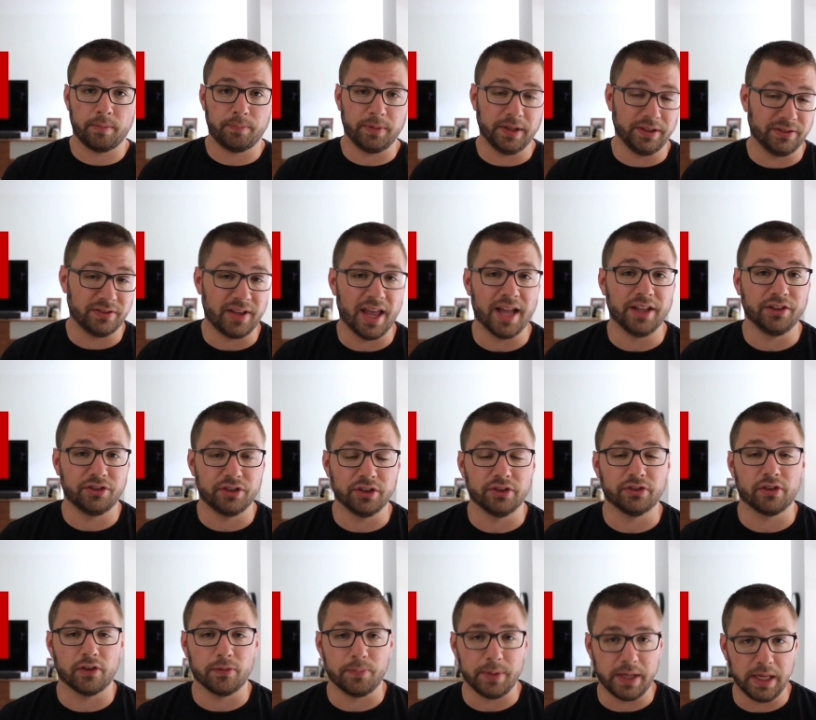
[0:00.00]

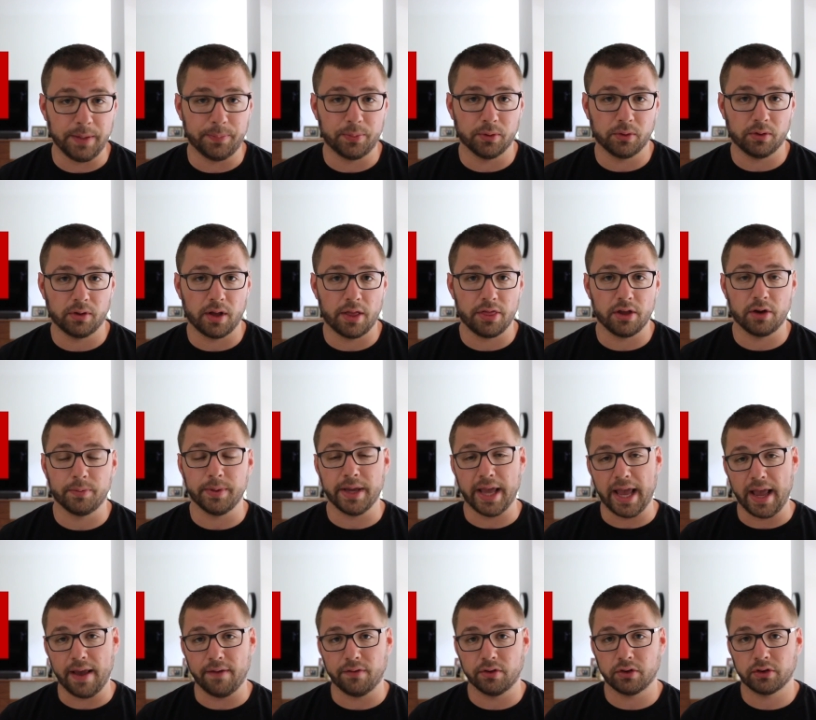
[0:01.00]
intentions of people and their
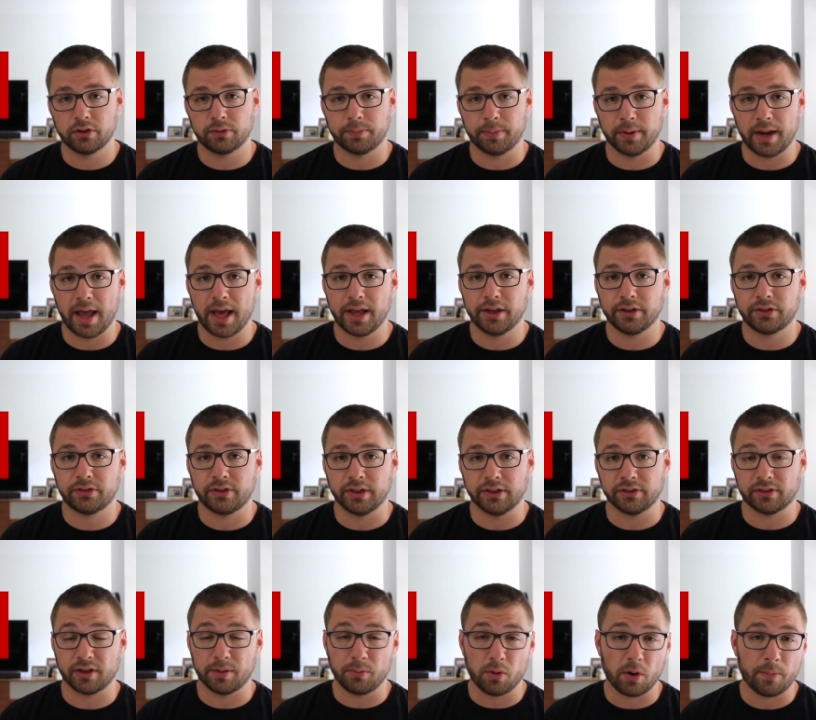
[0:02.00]
behaviors, but as
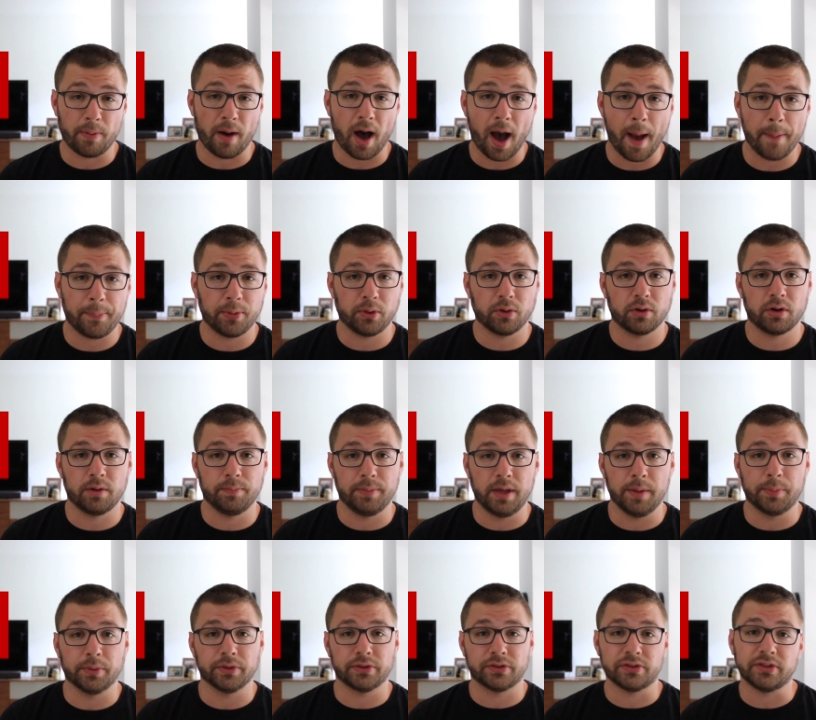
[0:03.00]
things get more popular and
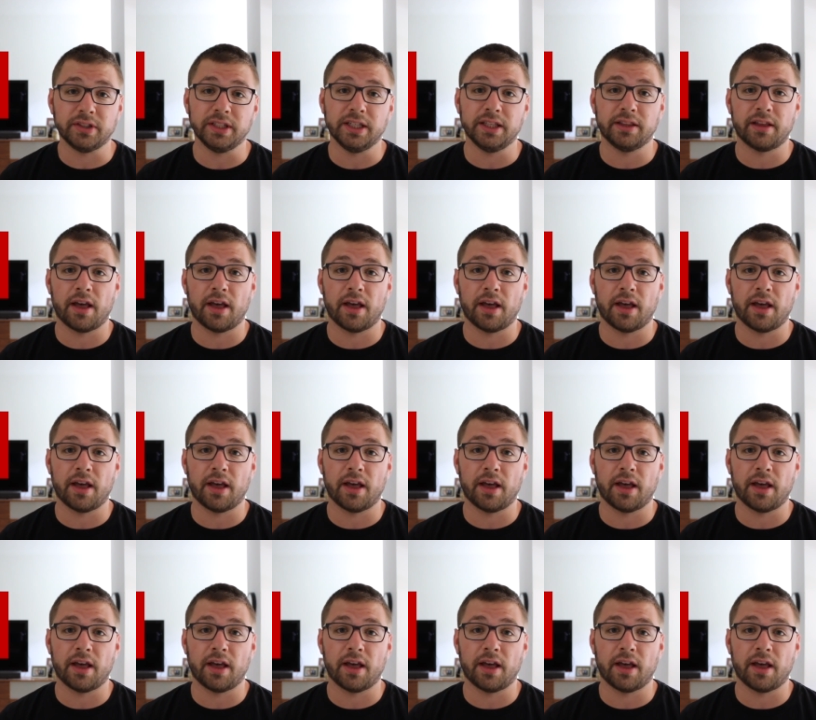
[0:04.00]
people see